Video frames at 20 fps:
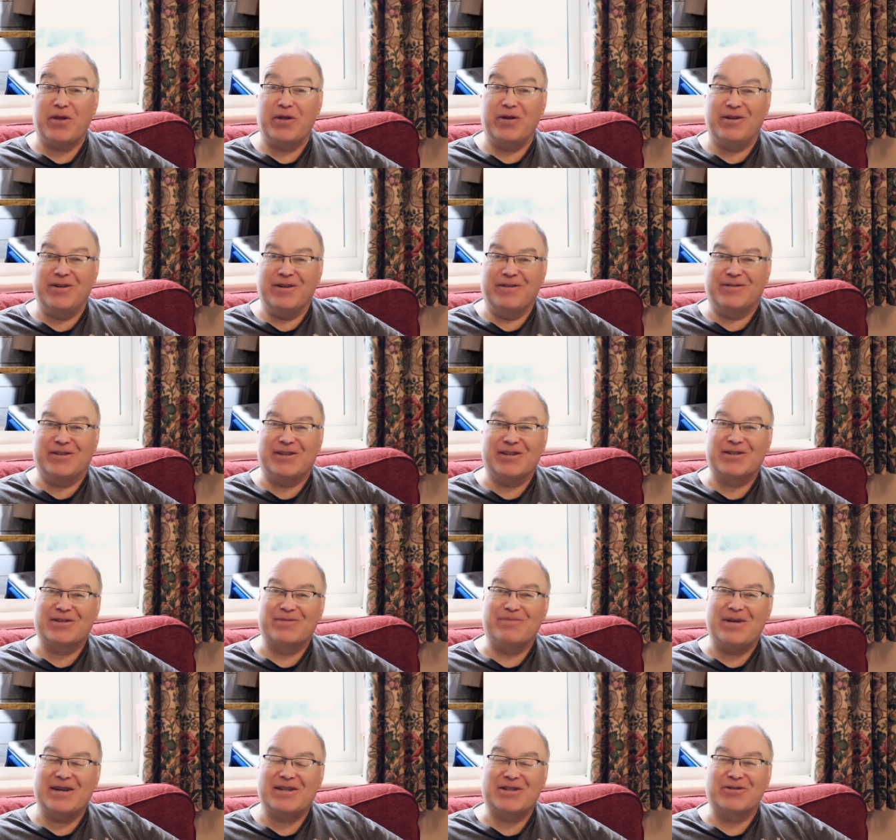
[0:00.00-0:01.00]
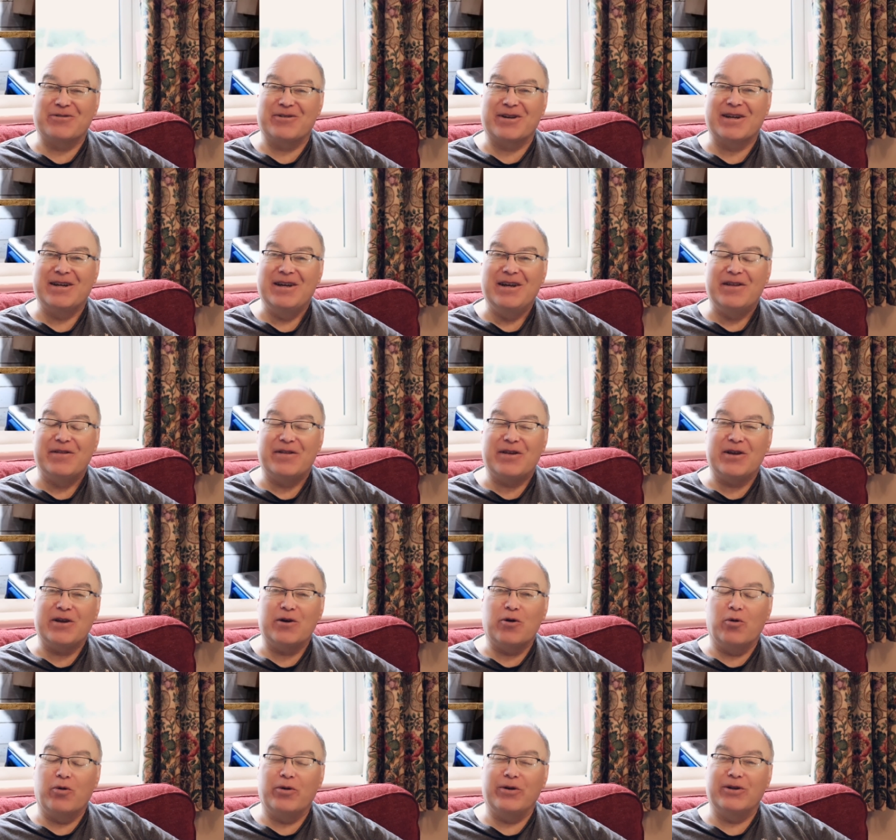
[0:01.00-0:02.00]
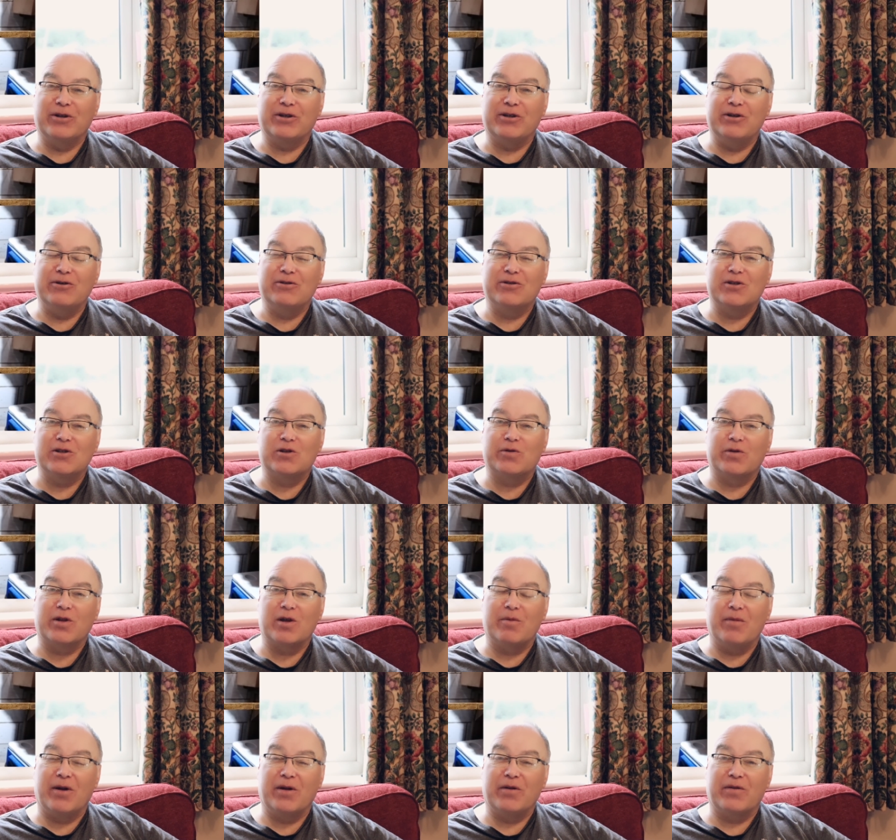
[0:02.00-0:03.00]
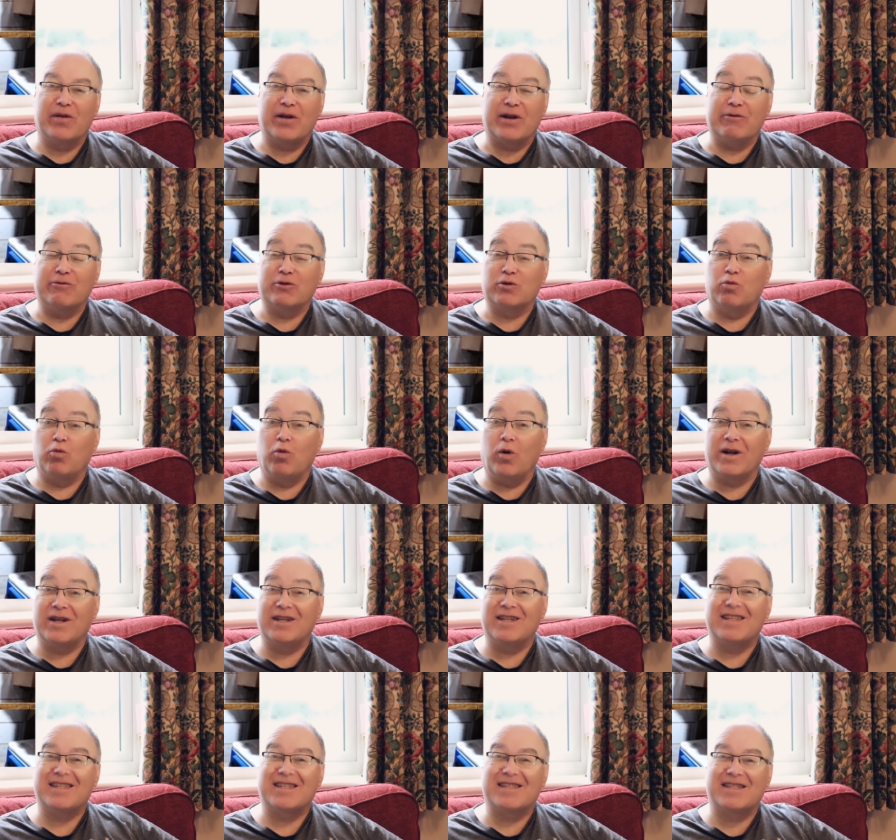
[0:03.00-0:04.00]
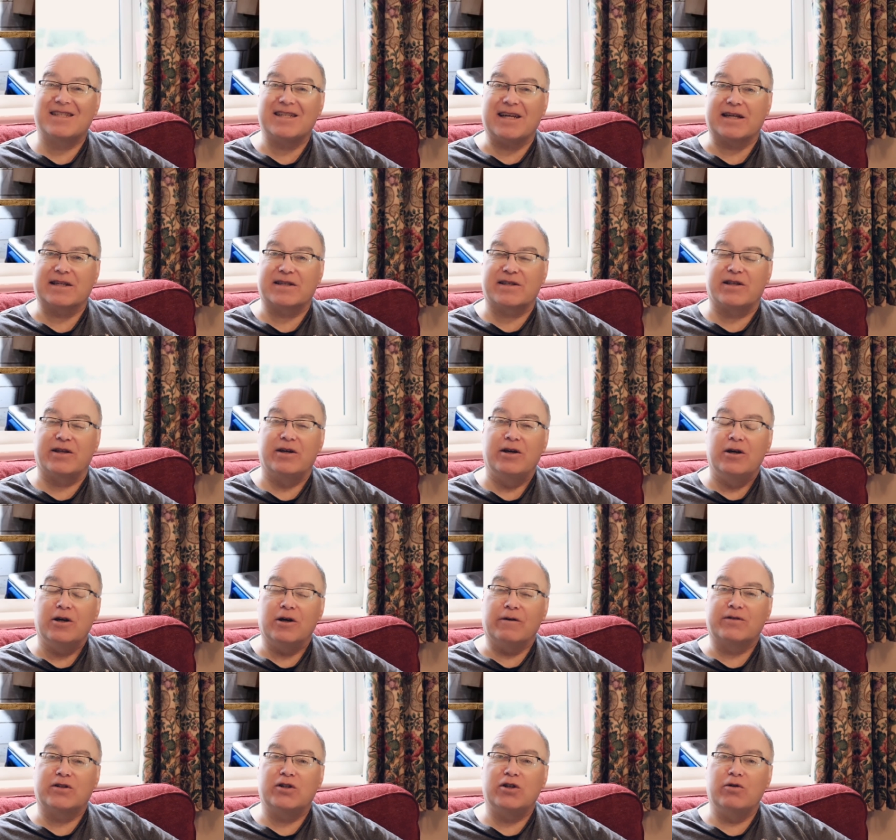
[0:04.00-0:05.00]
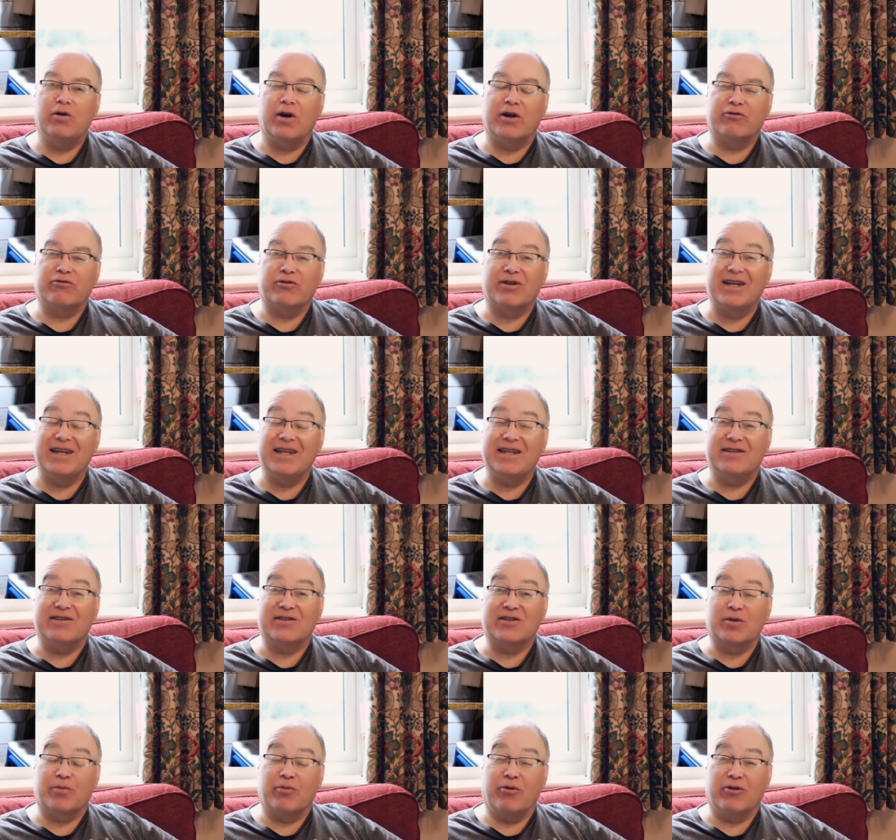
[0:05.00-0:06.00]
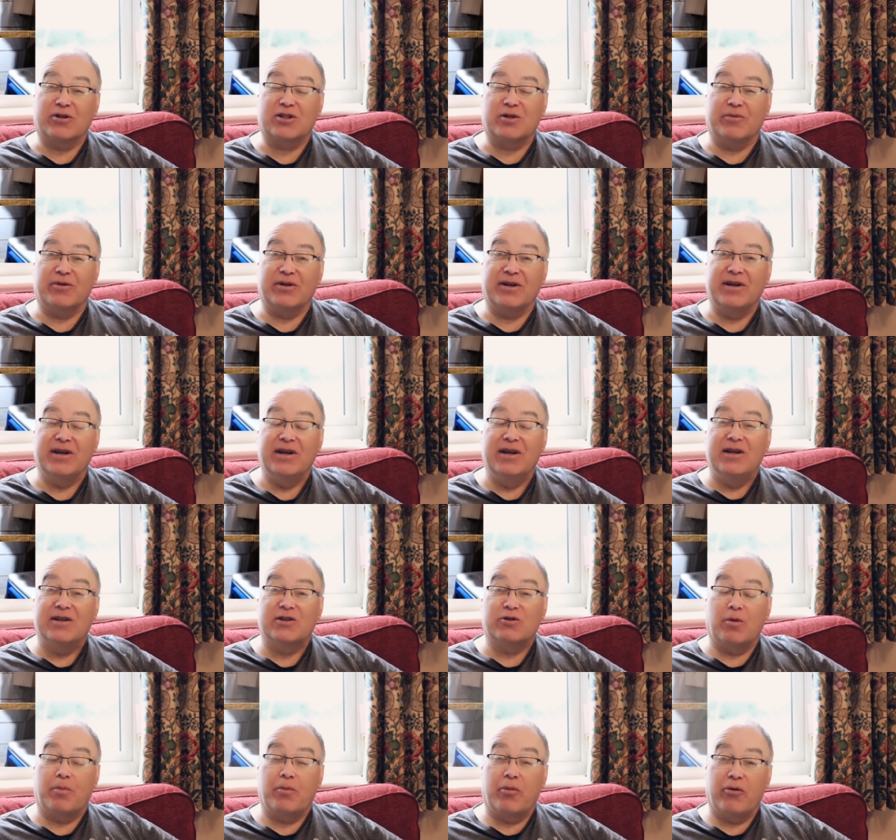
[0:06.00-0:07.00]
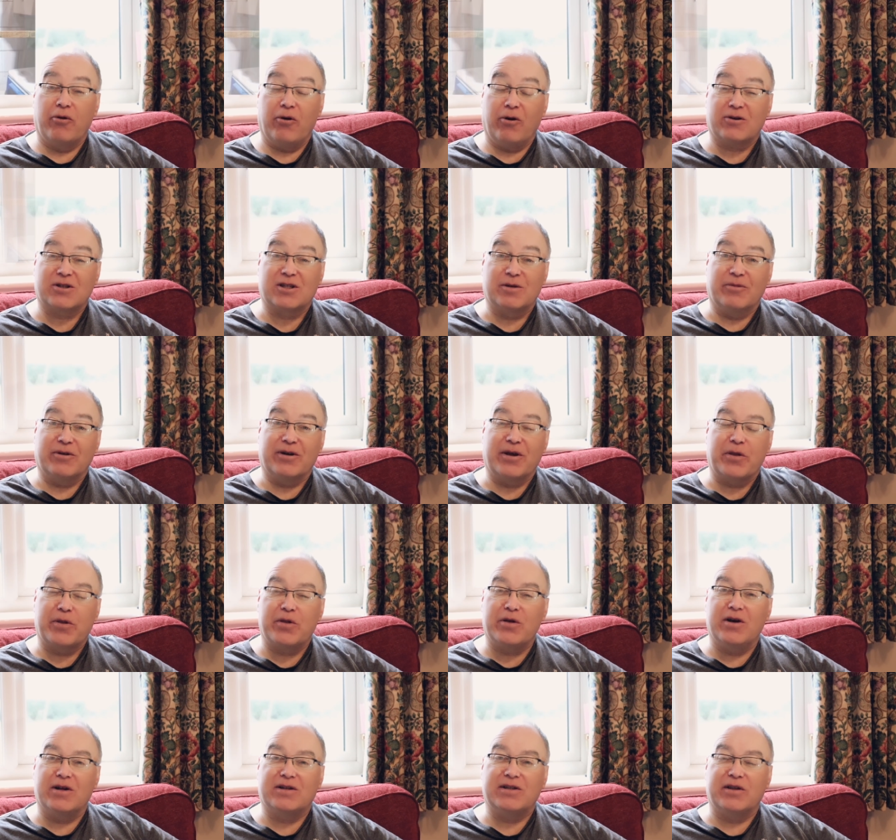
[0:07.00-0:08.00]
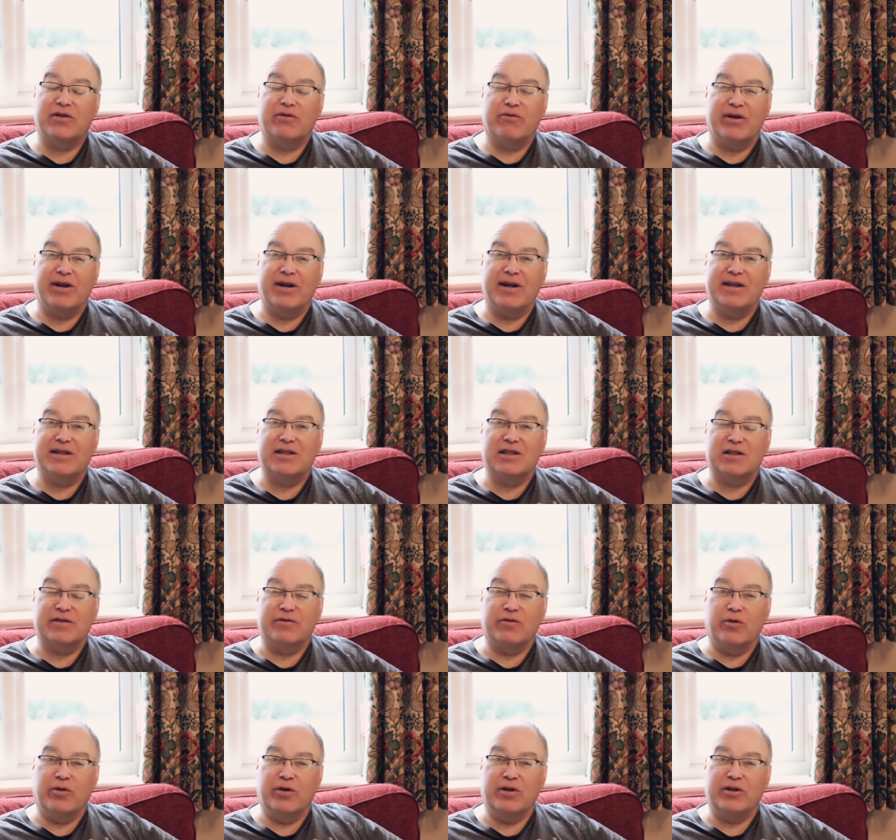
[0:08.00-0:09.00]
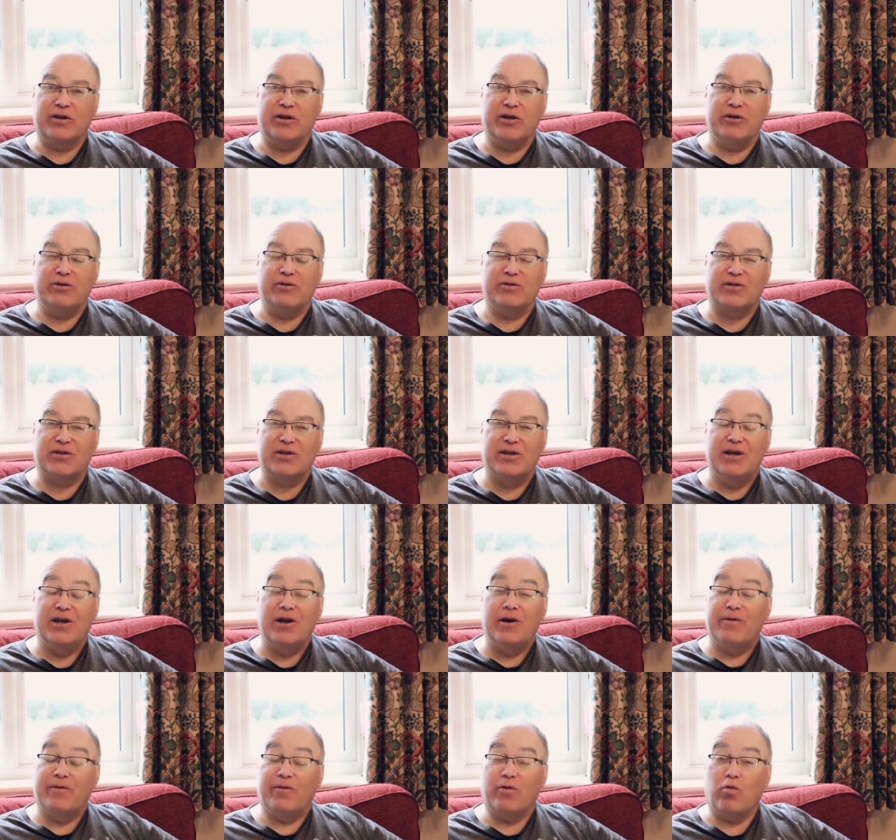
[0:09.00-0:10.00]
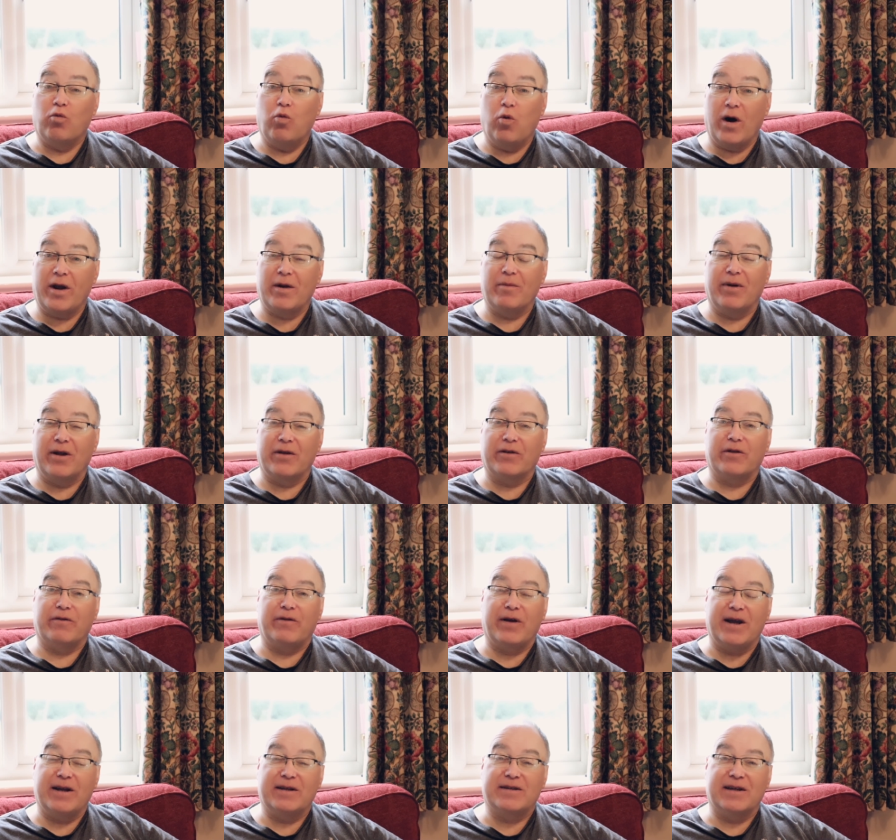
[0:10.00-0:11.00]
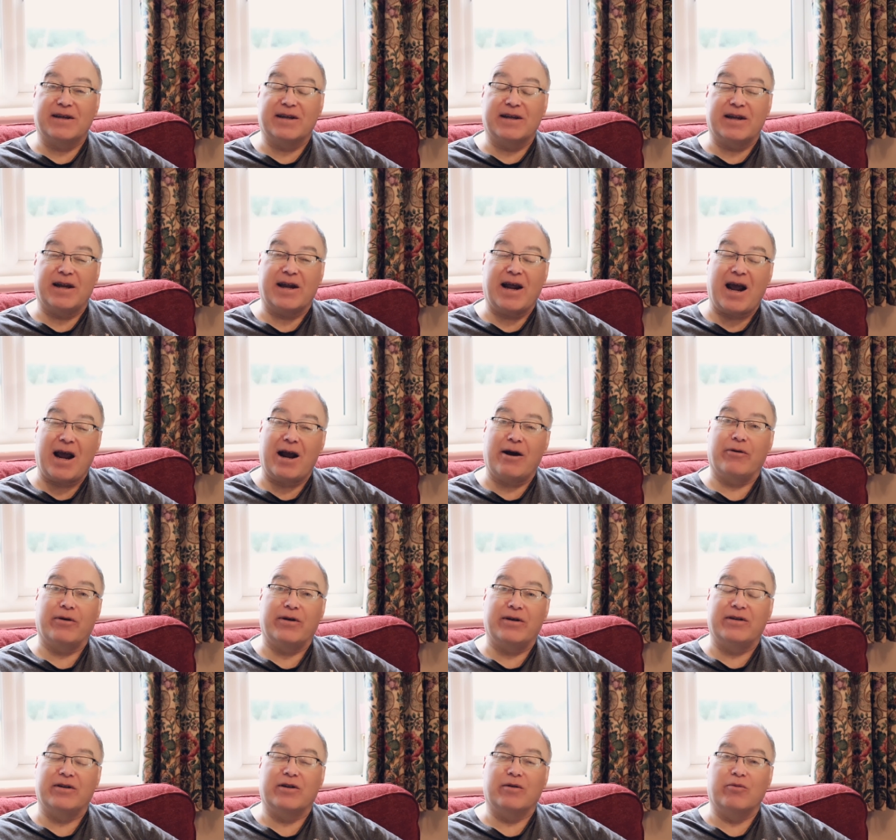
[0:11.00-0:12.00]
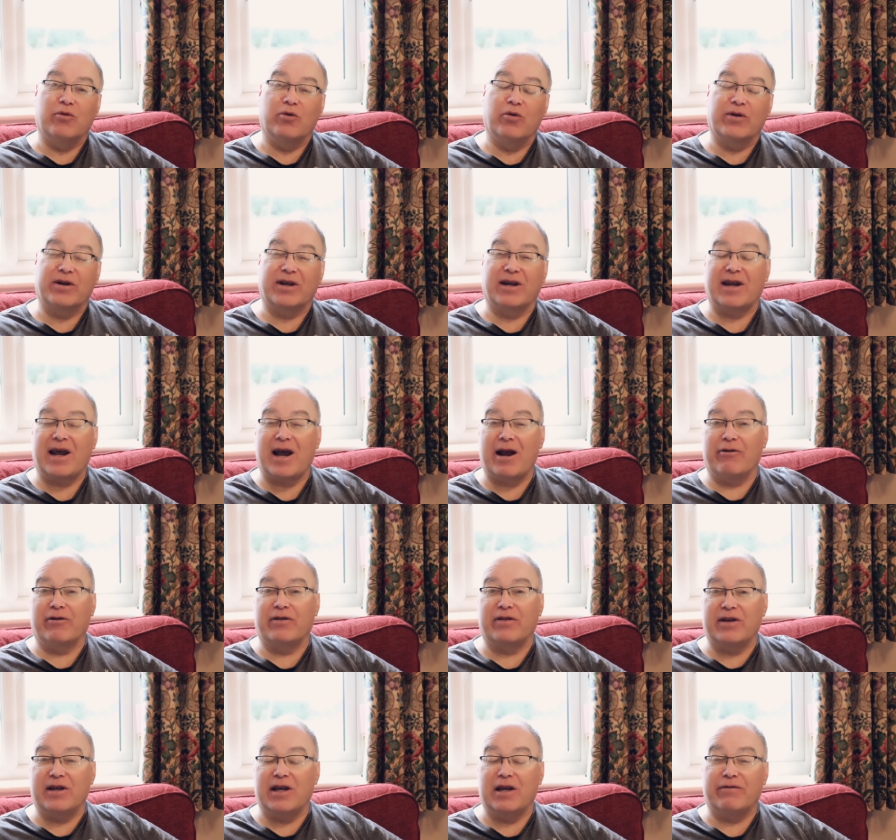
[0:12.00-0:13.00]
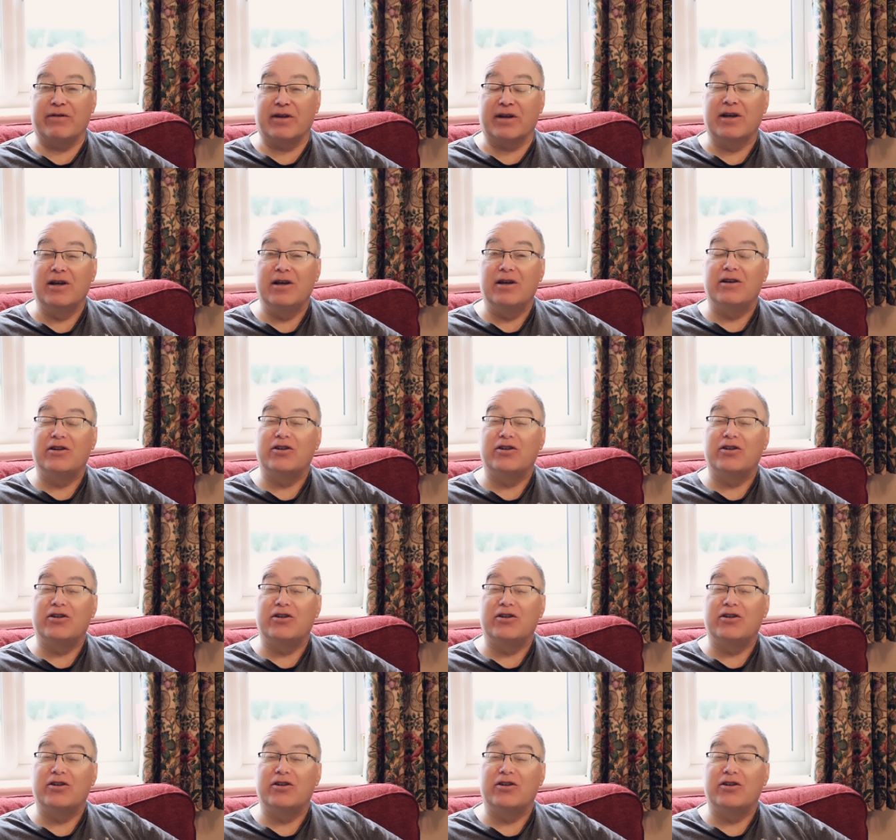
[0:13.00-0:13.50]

method of just measuring the oil usage for the month and it was one sixth of 200 liters approximately. So approximately 33 liters of oil used for one month of heating and an hour in the morning, an hour in the evening,